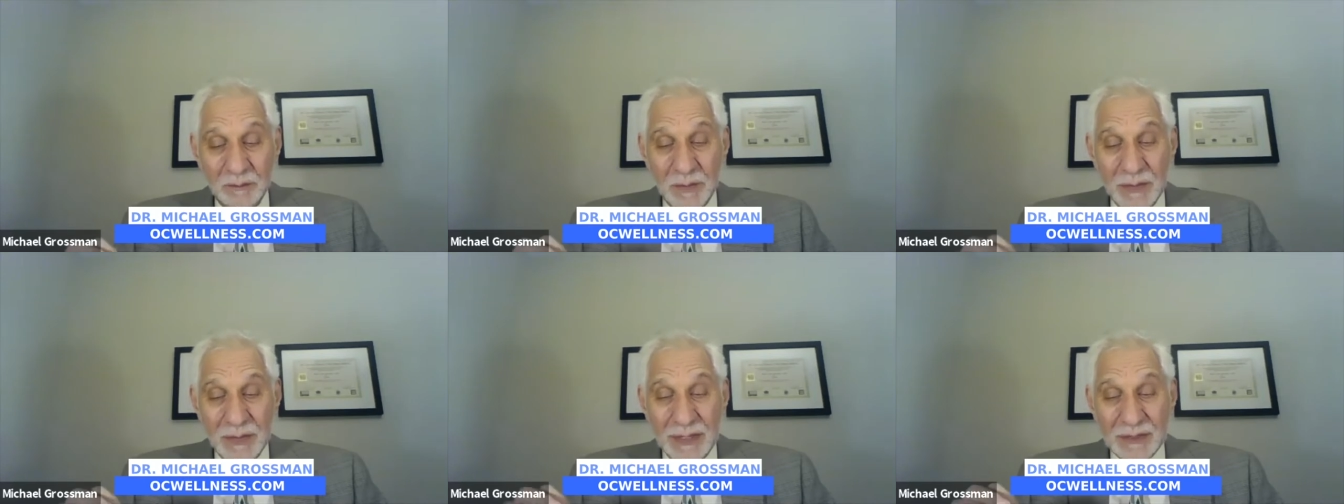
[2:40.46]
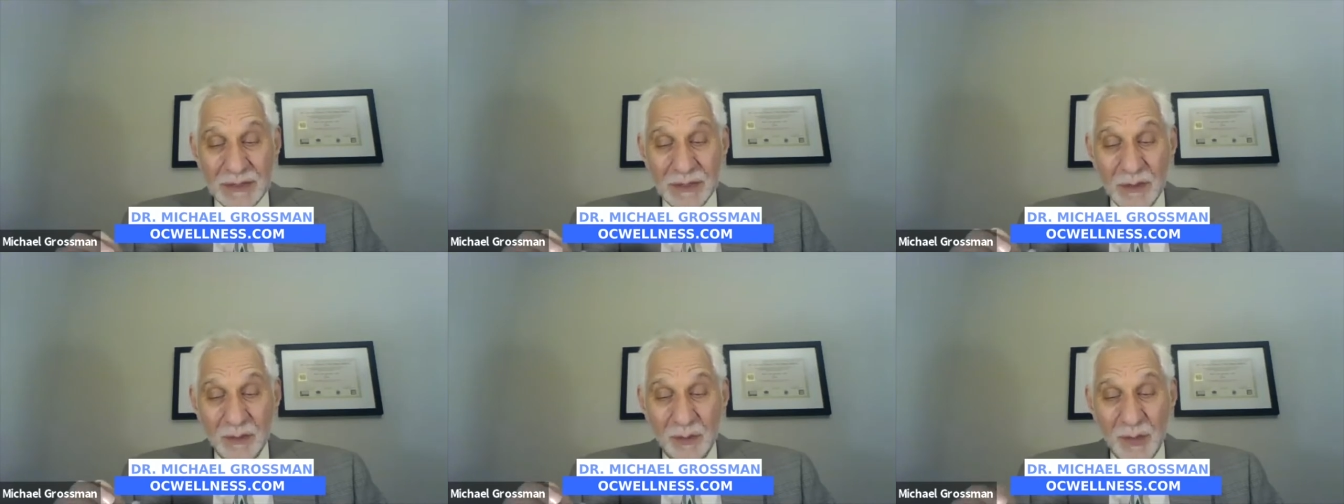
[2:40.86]

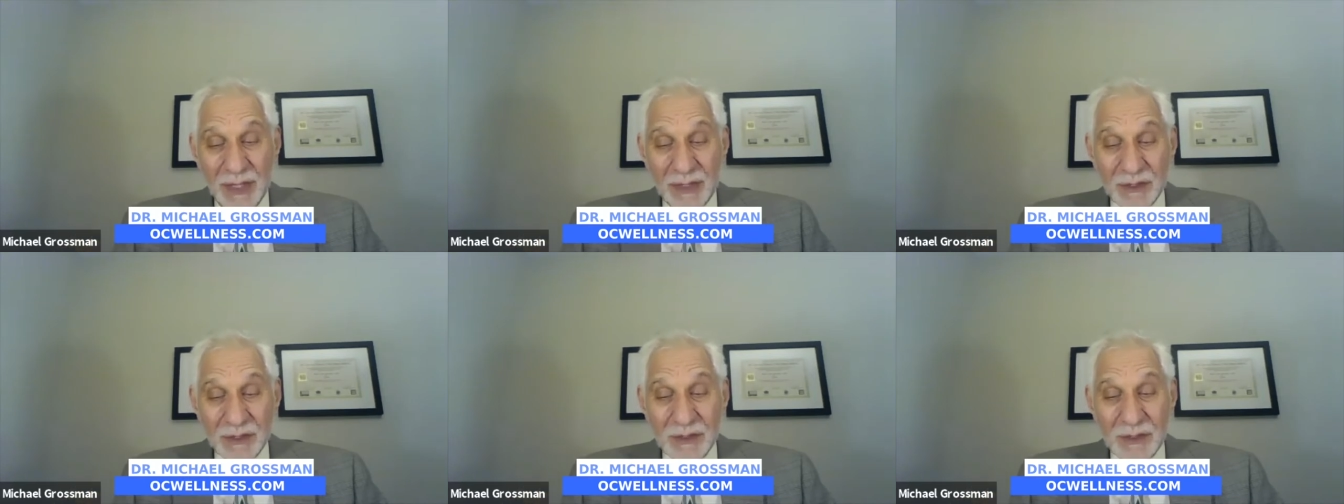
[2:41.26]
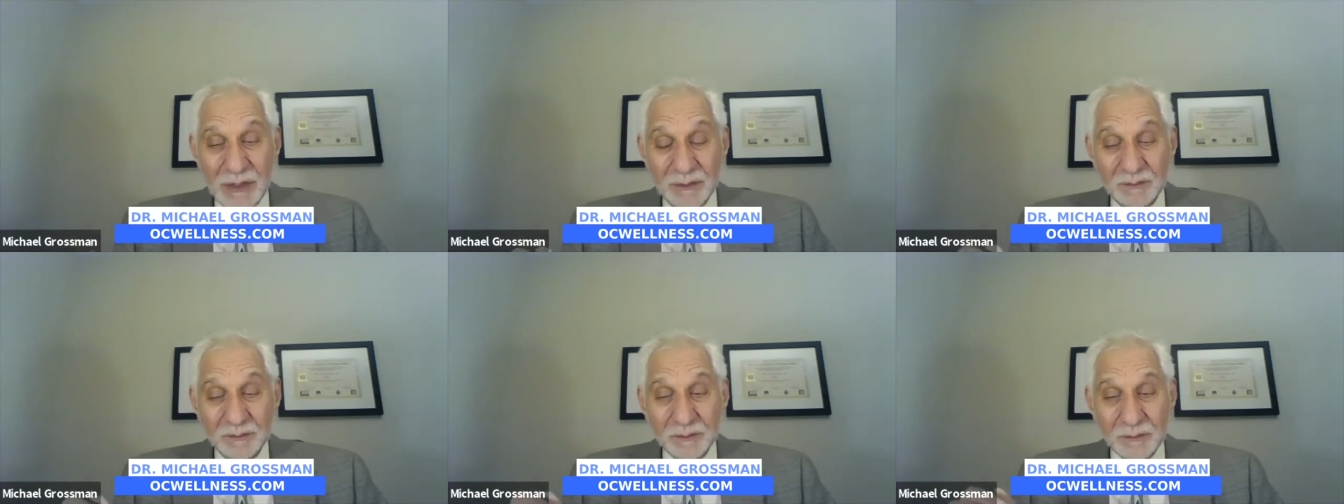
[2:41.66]
is the best
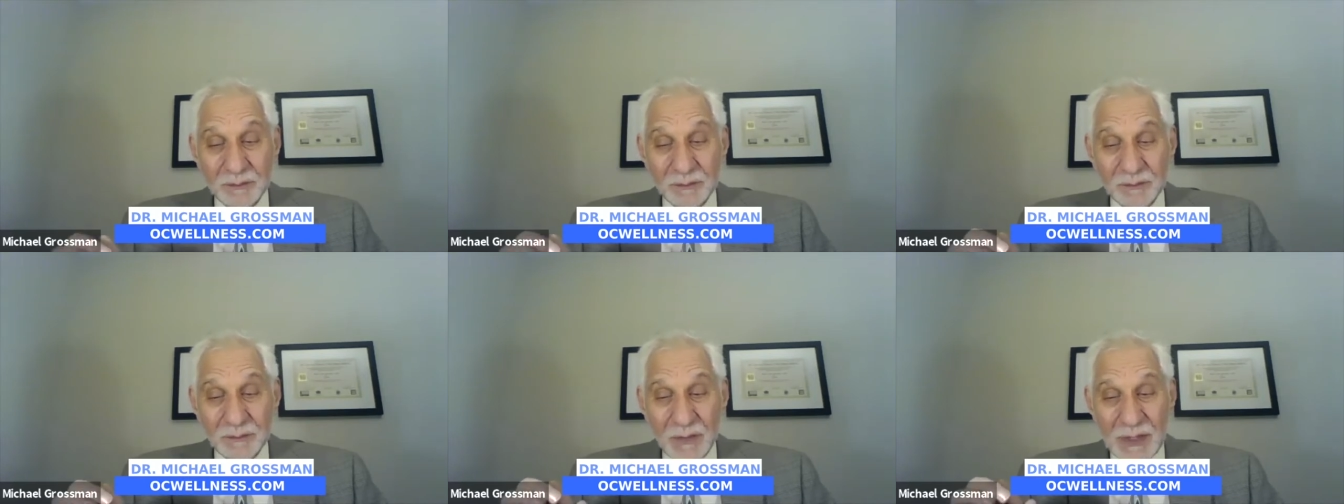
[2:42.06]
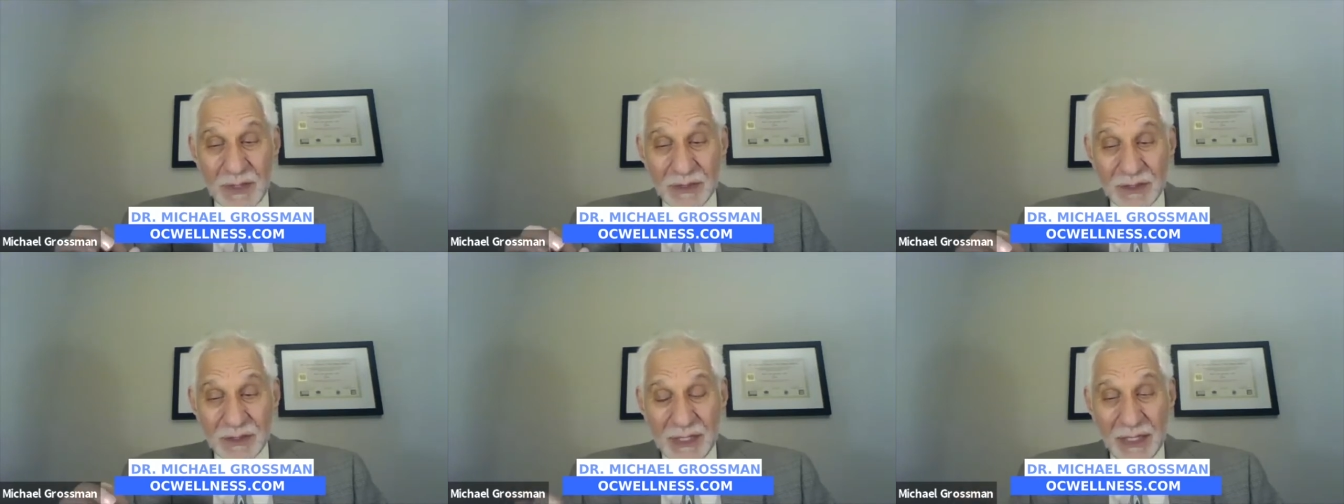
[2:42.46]

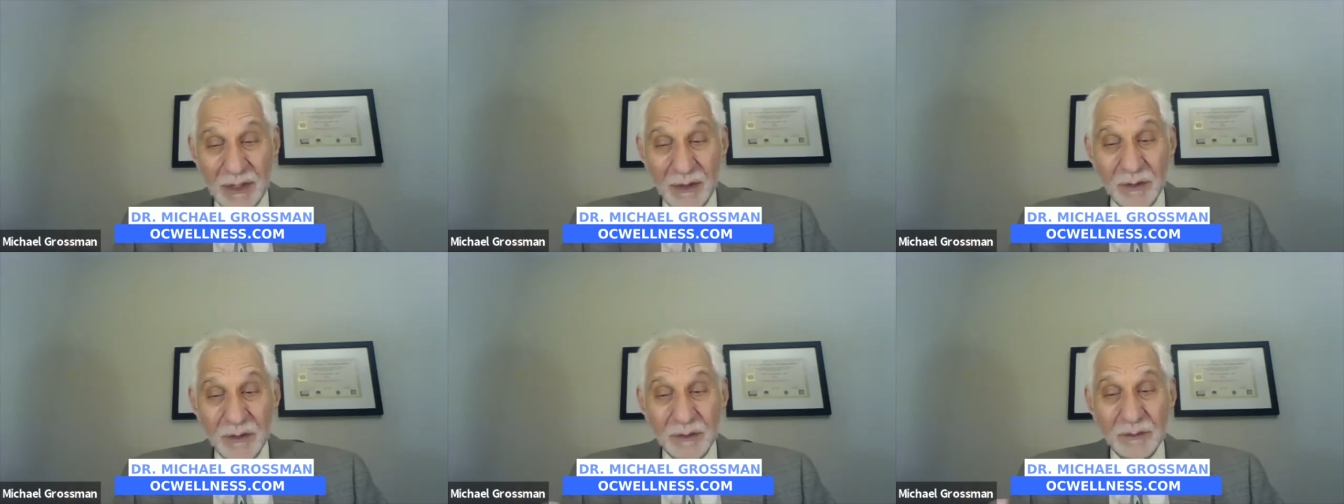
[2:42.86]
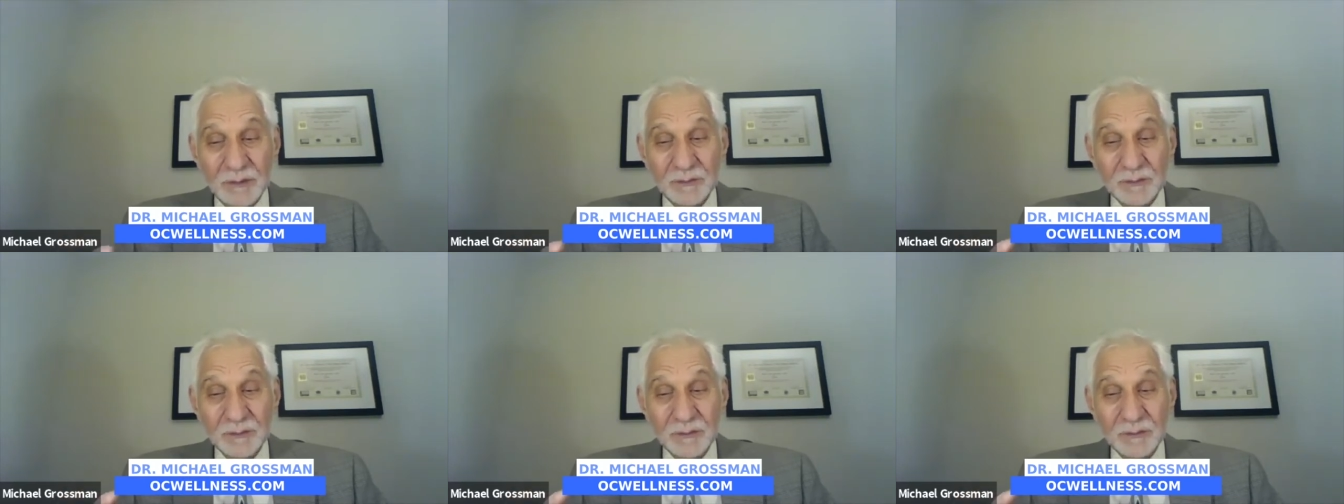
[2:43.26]
single